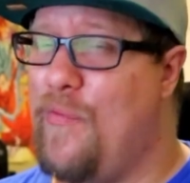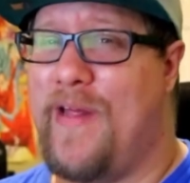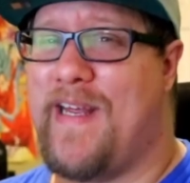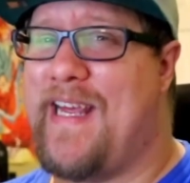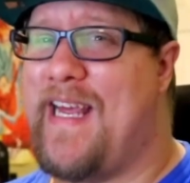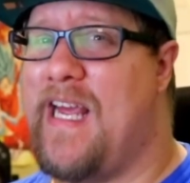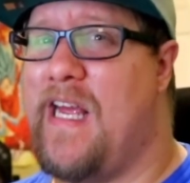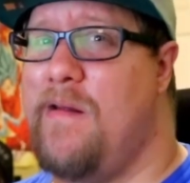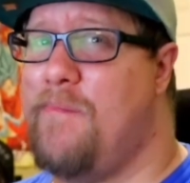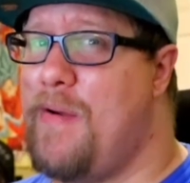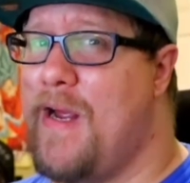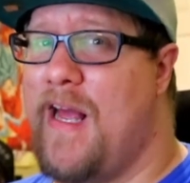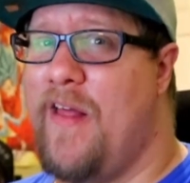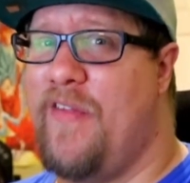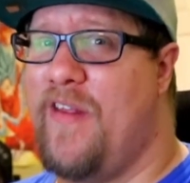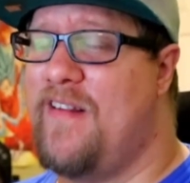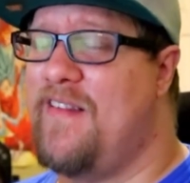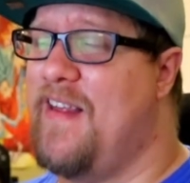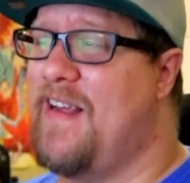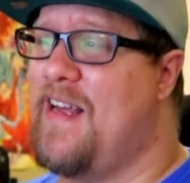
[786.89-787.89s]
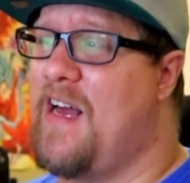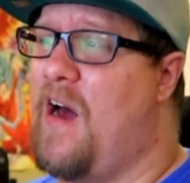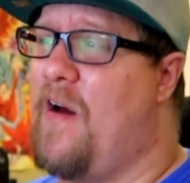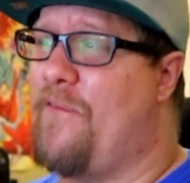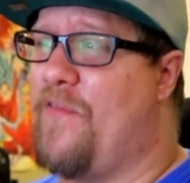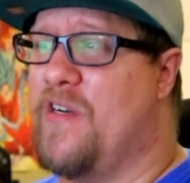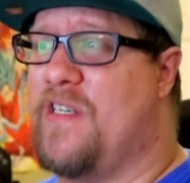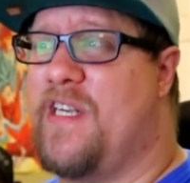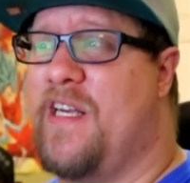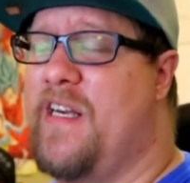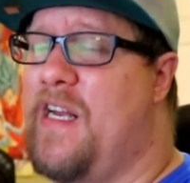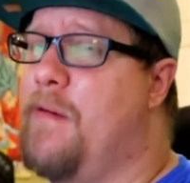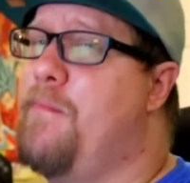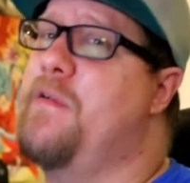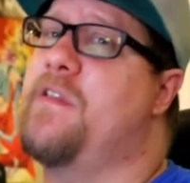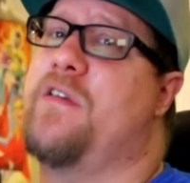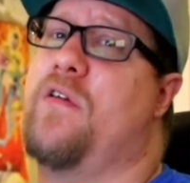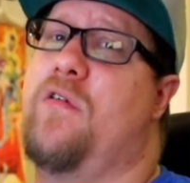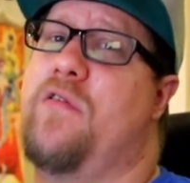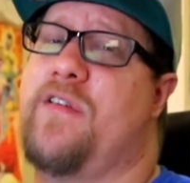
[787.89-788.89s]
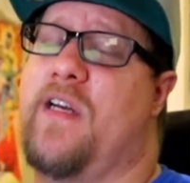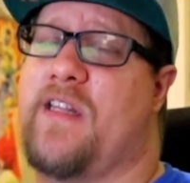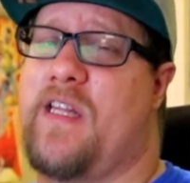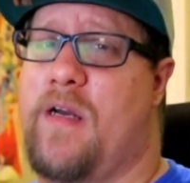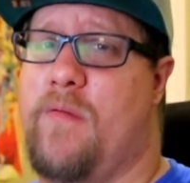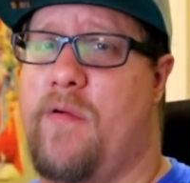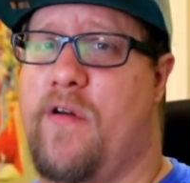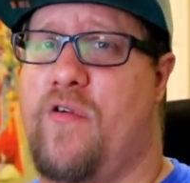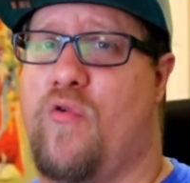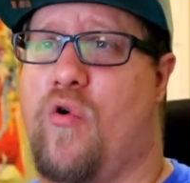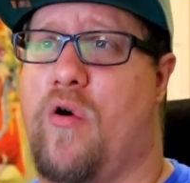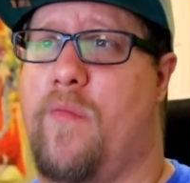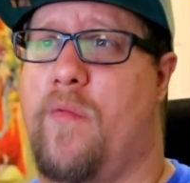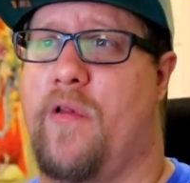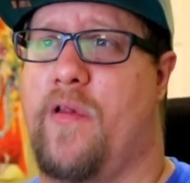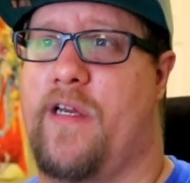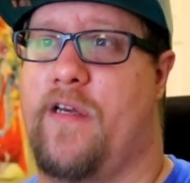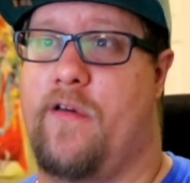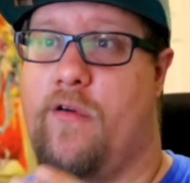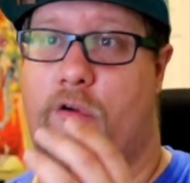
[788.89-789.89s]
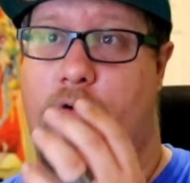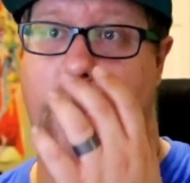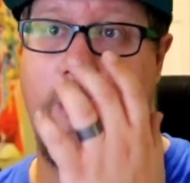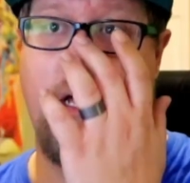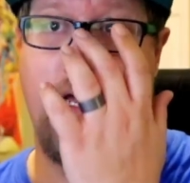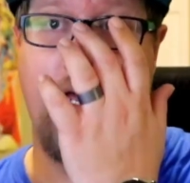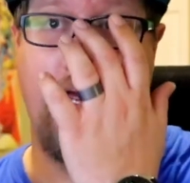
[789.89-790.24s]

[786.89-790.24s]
they can't pan this thing out for 10 episodes like they would normally do.